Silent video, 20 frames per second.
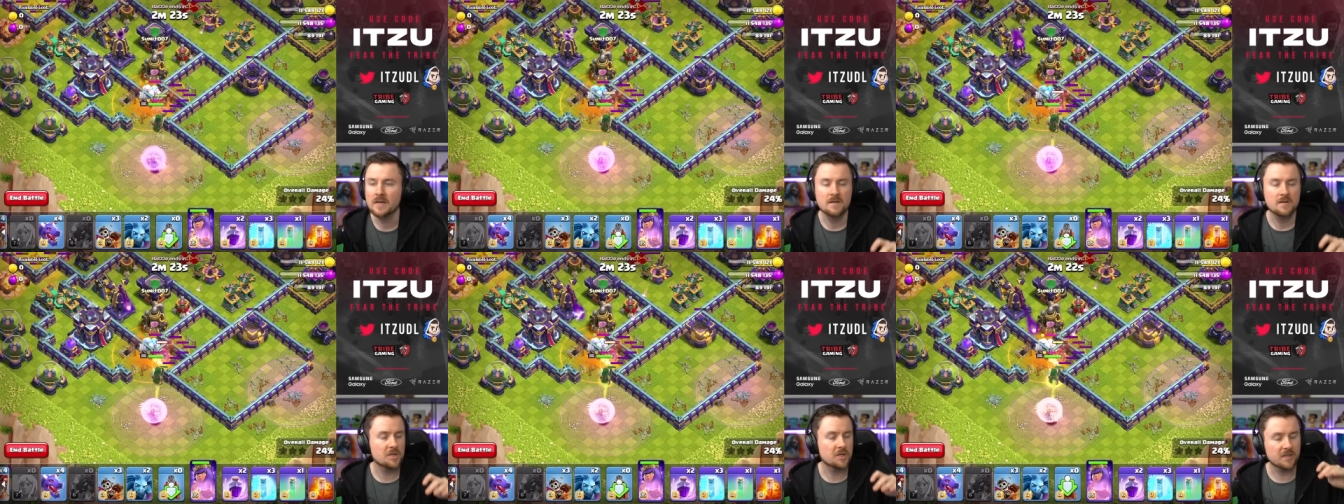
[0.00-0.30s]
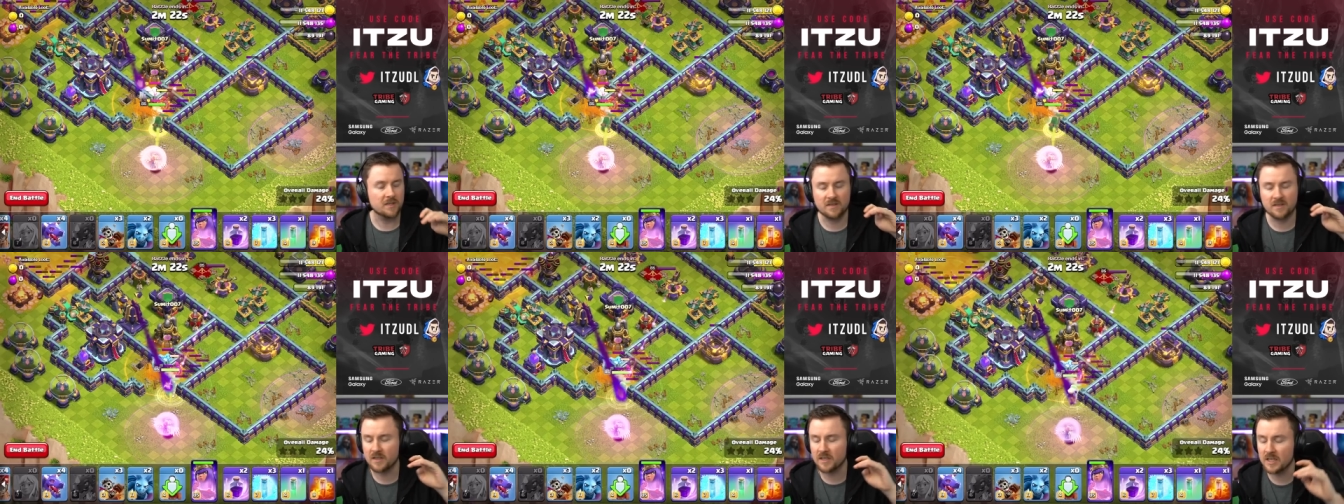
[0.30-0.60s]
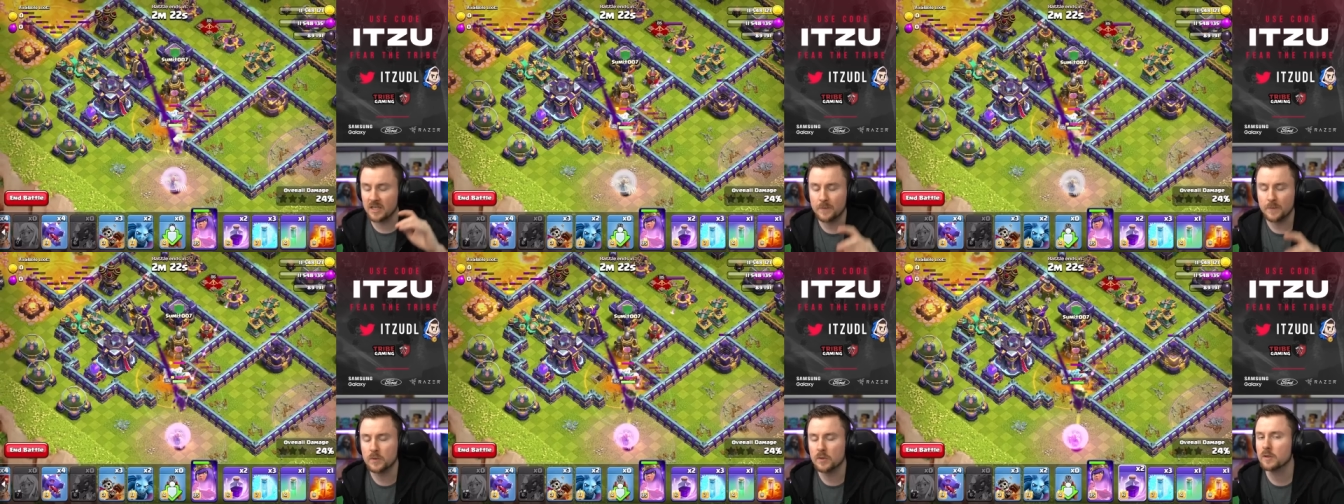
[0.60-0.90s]
Just
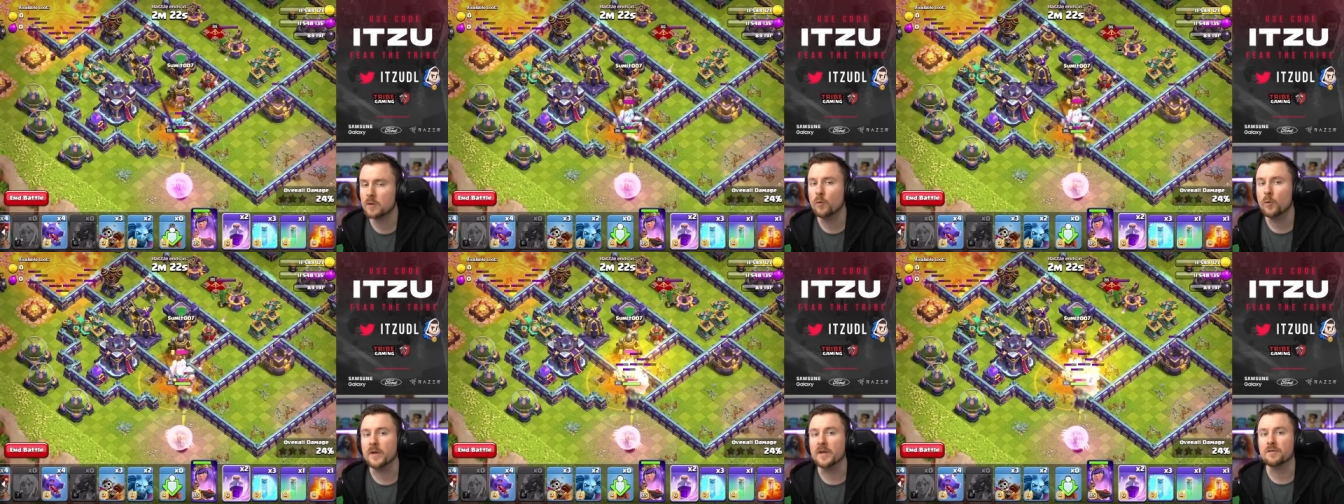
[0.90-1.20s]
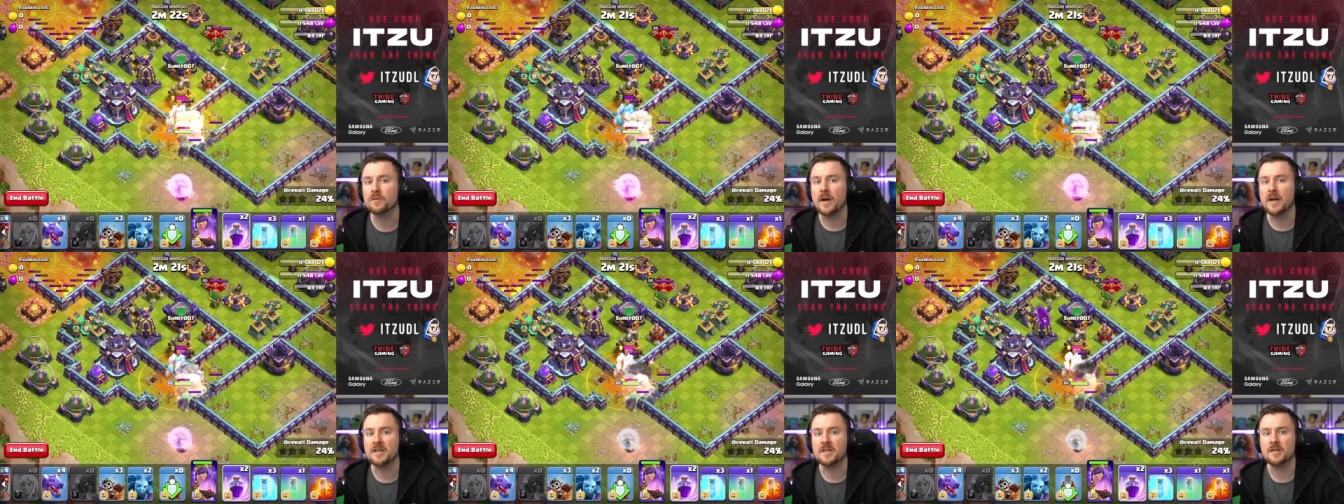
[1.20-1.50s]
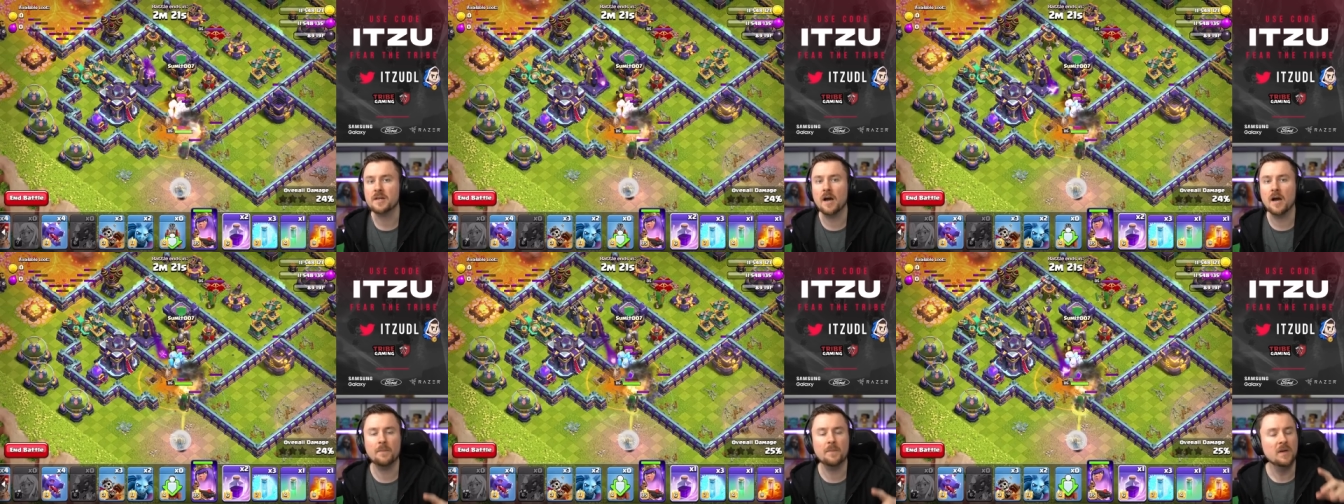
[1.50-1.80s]
keep your queen raged
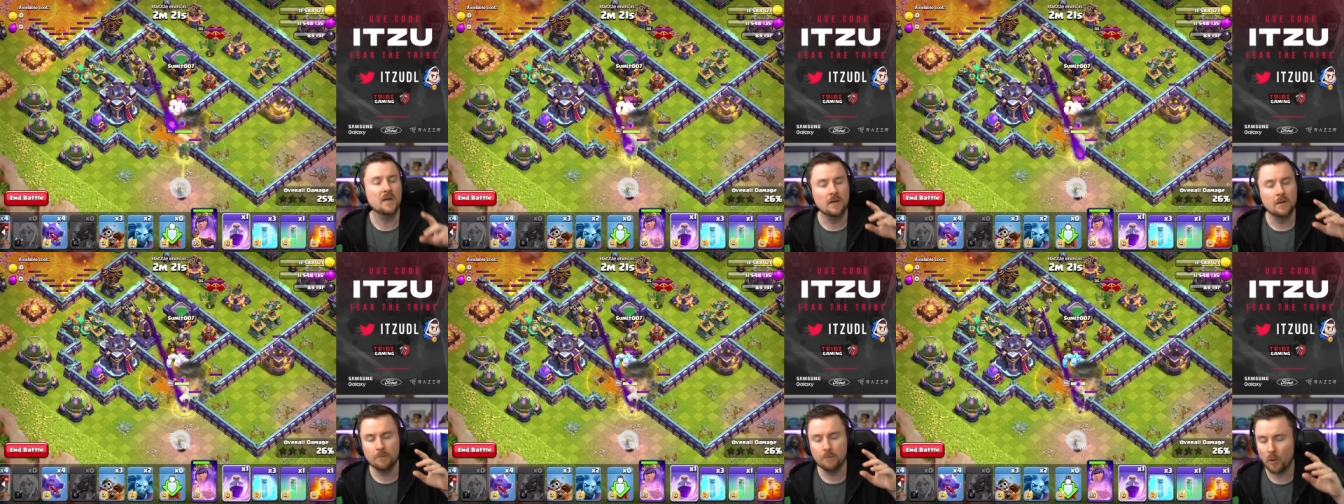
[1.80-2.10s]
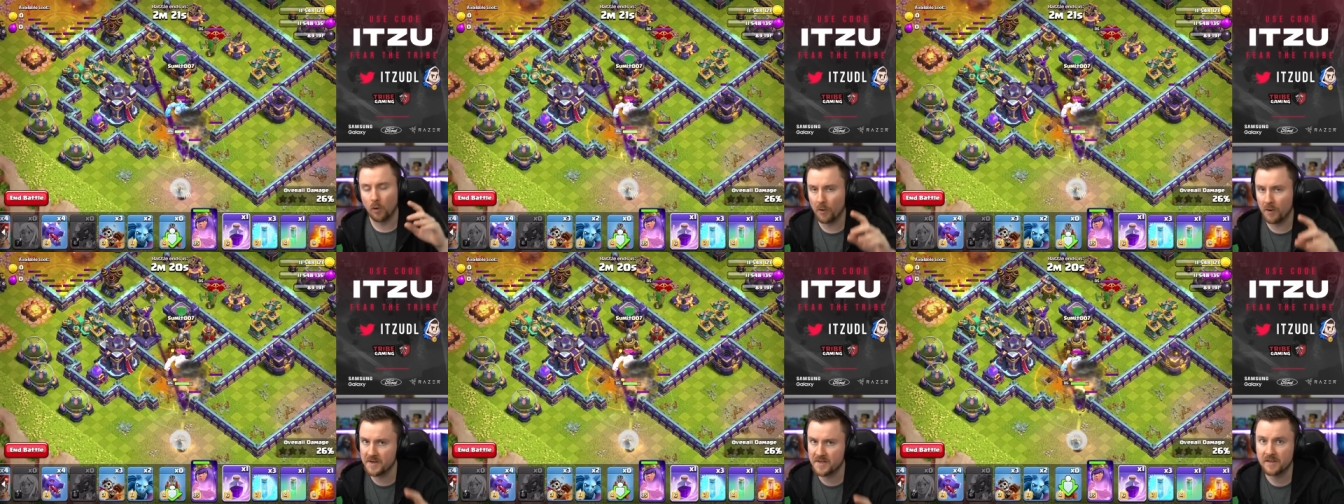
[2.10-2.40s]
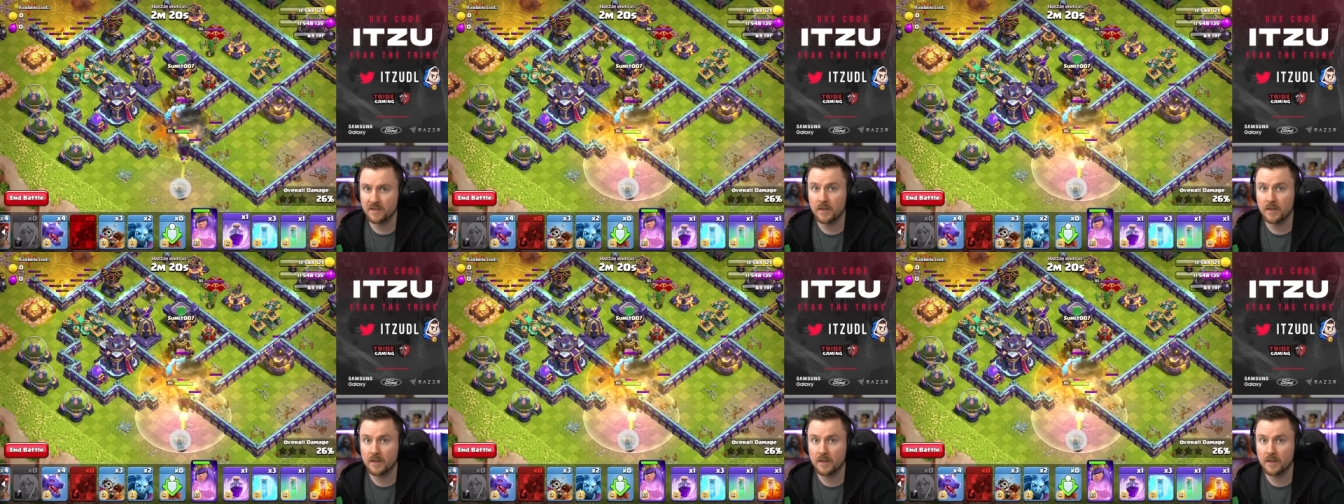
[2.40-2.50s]
up, poison